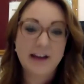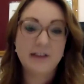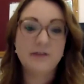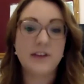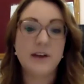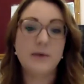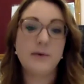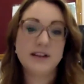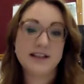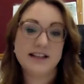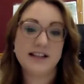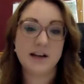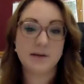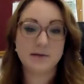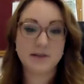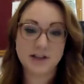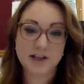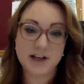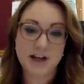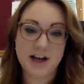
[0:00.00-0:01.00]
if they were to
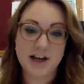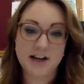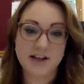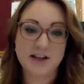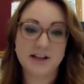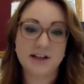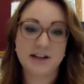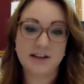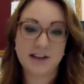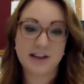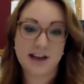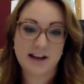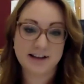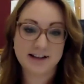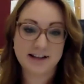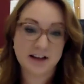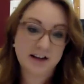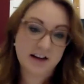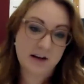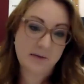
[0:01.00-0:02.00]
come to church that
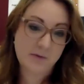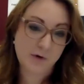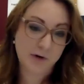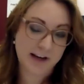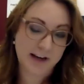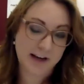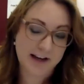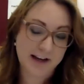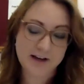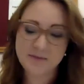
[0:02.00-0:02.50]
Sunday morning.